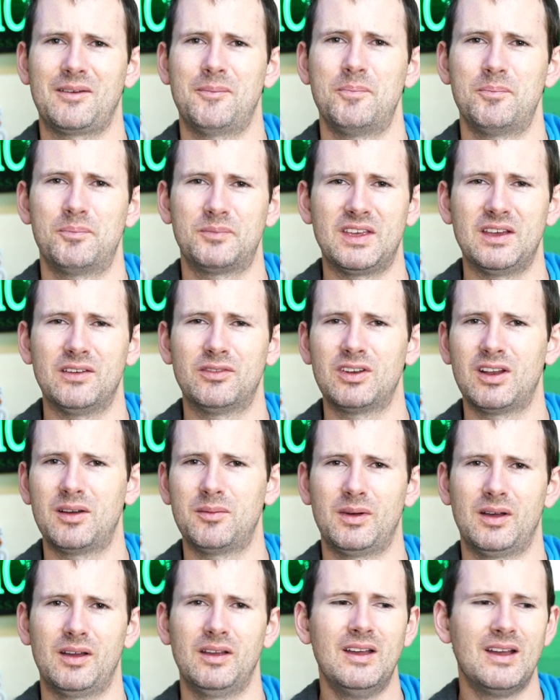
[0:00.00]
I'm giving
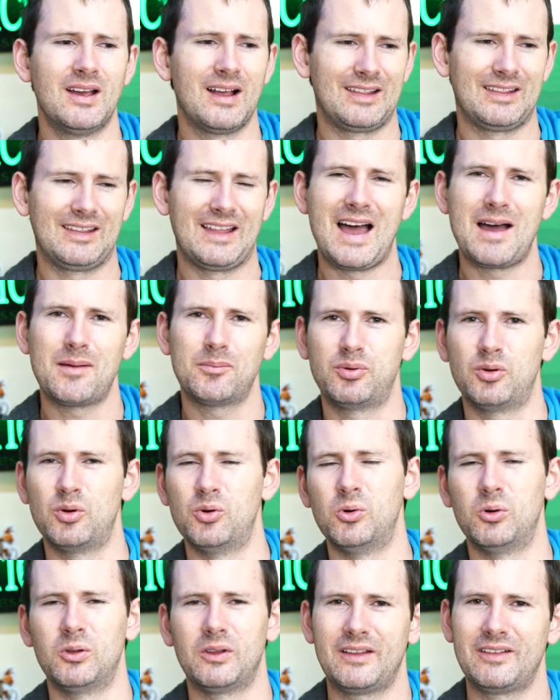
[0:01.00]
them a lap
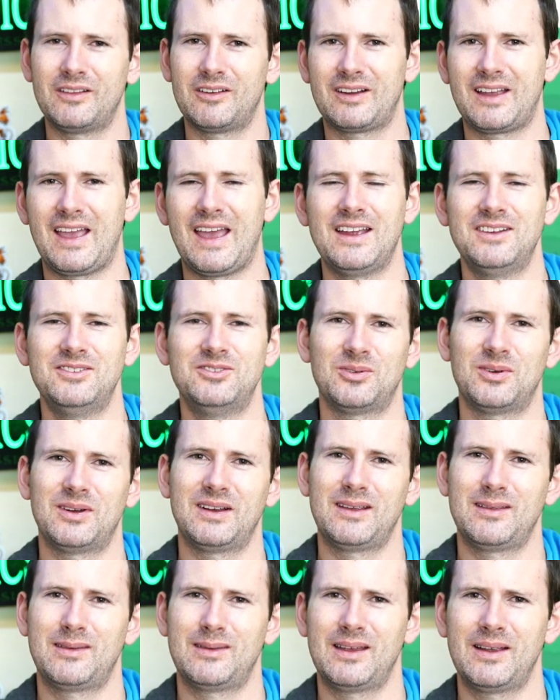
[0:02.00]
pool in their cage or
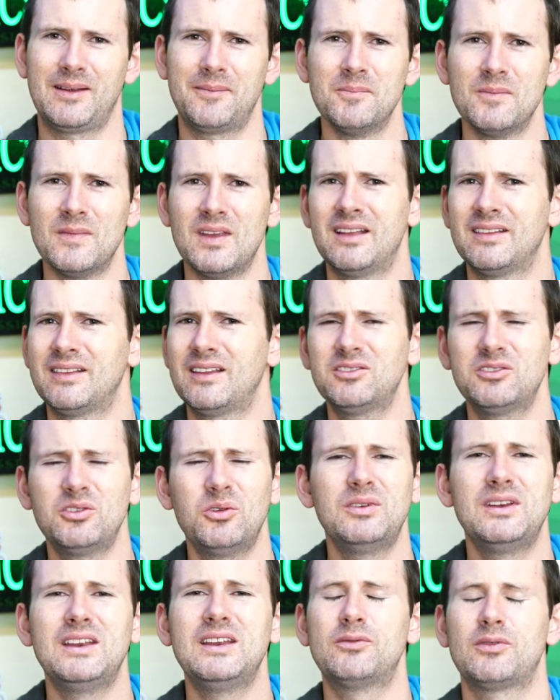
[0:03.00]
anything. There's
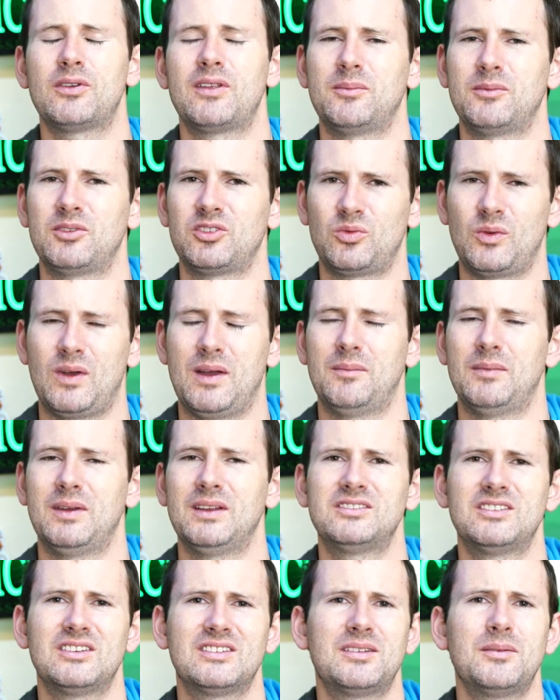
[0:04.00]
no need for them to swim.
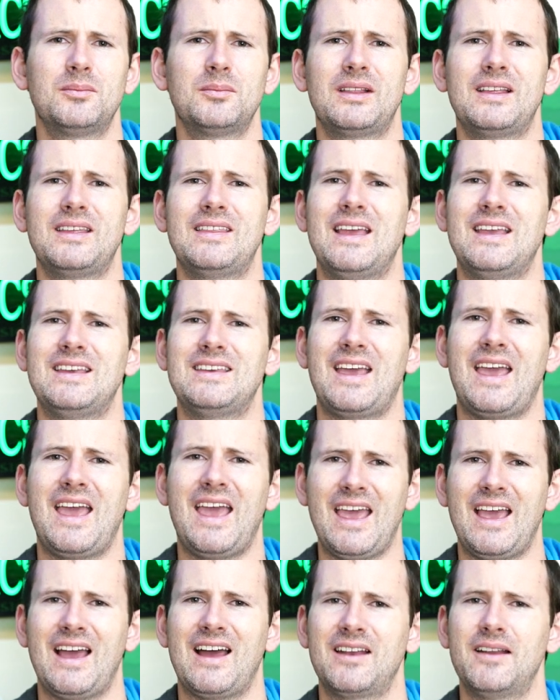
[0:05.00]
It's just simply they
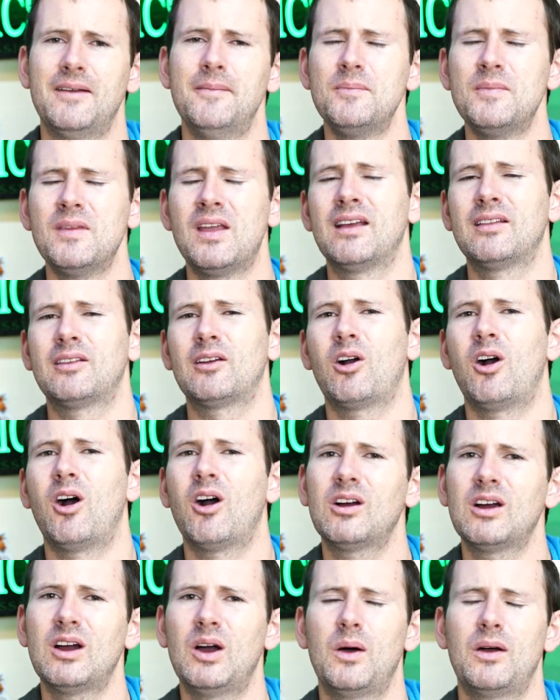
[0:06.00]
can. There
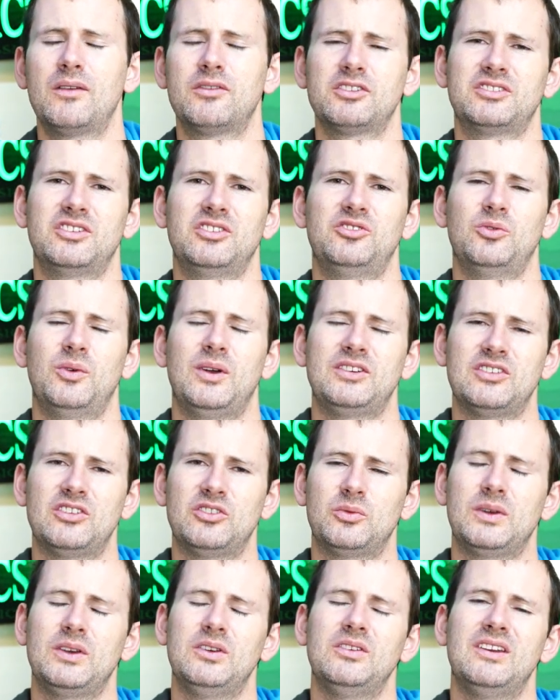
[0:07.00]
are, however,
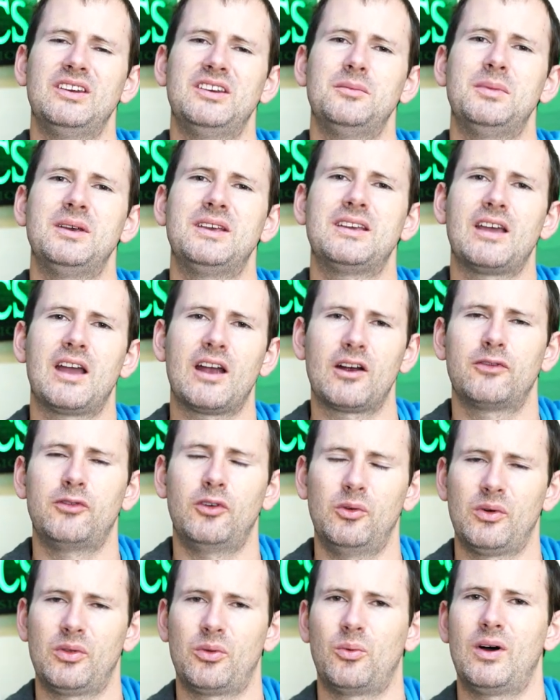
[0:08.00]
situations when you need to be
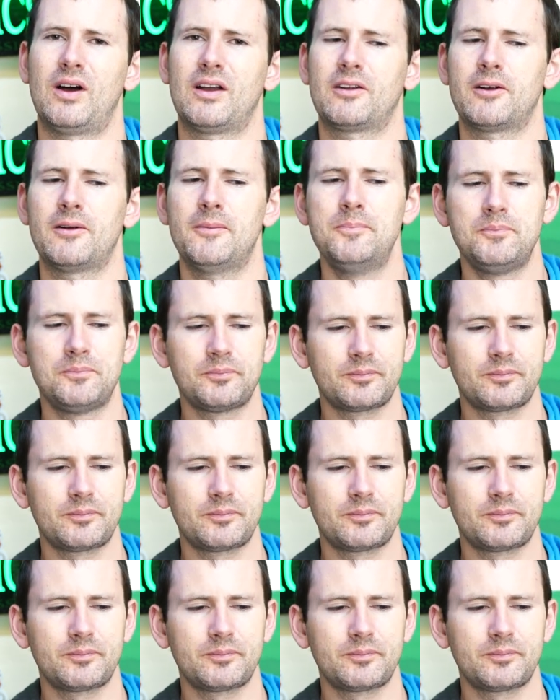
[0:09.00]
careful with water.